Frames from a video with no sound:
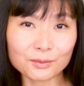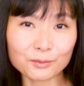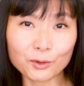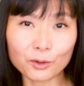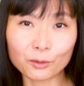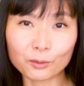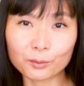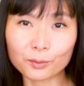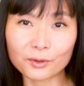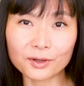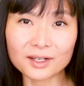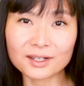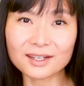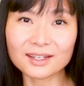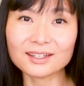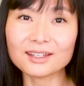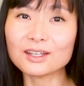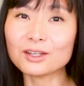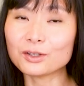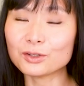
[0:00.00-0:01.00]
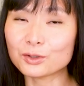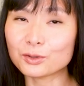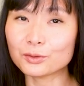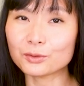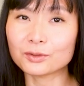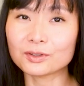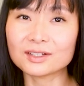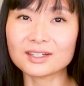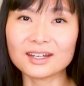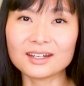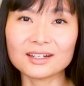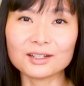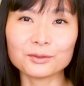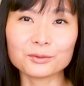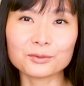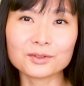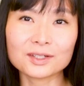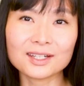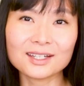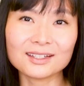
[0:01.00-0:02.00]
incorporating into your daily
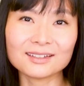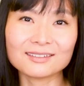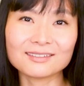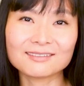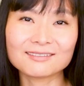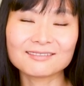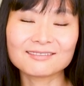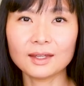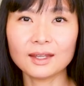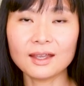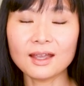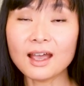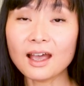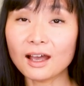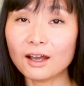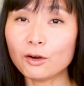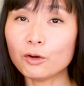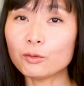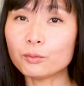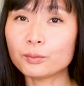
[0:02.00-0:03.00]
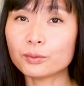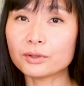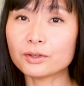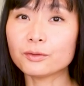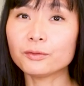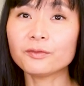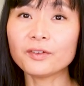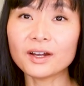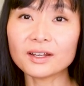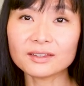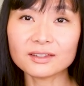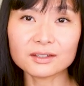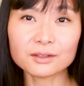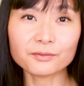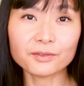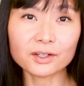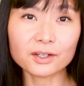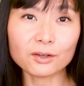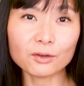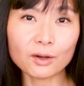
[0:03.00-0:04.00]
routine. I hope you find this
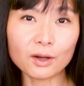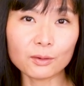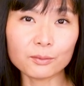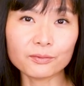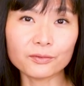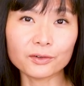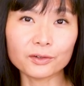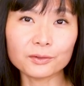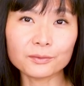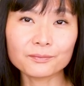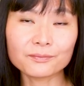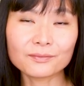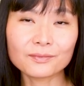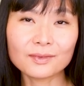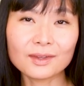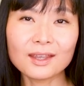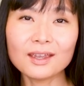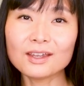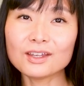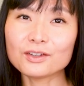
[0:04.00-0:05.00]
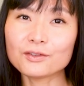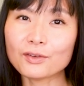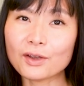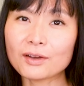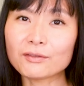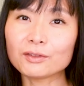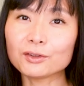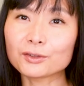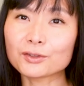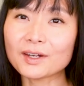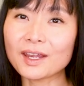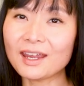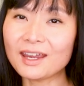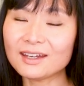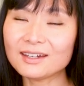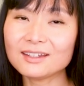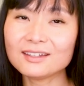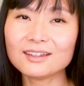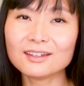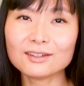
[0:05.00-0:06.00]
video helpful. If you have learned
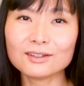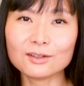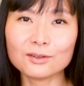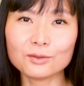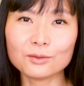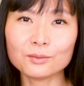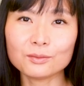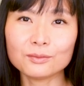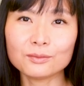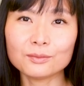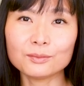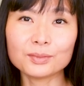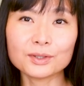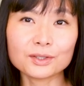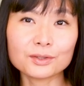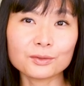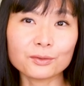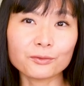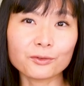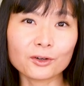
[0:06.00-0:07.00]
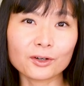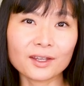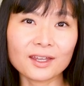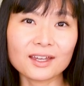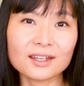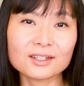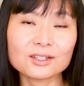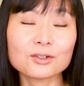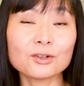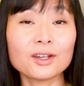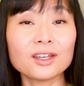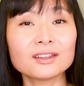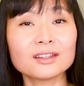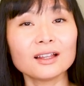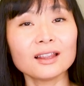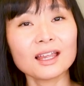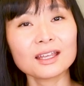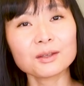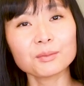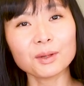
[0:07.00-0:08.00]
anything new, please don't forget to hit the
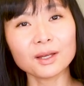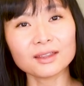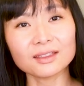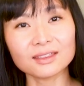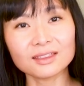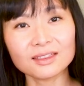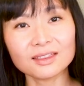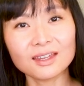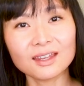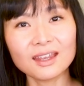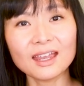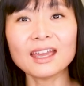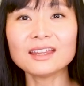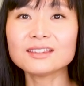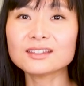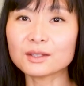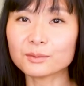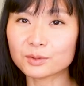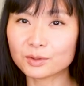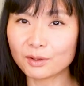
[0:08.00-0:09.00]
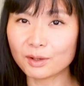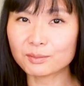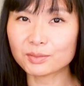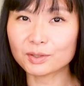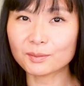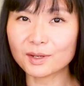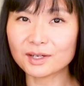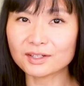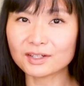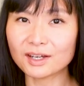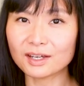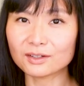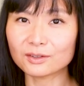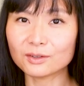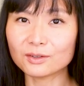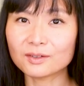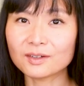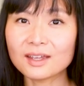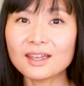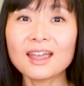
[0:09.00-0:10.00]
like button and subscribe to my
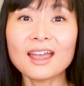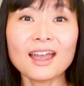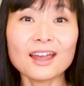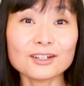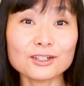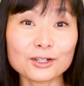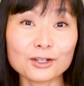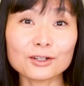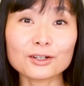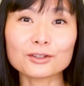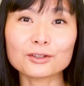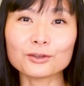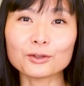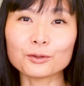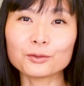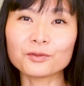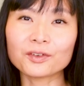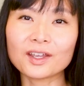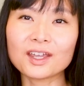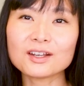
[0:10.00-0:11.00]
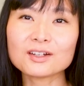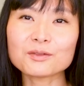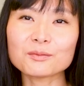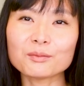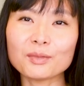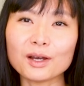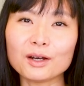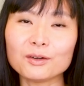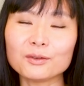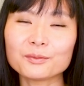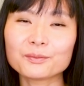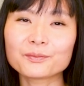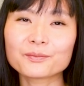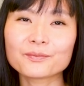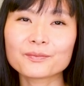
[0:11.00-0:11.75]
channel and turn on the notification bell.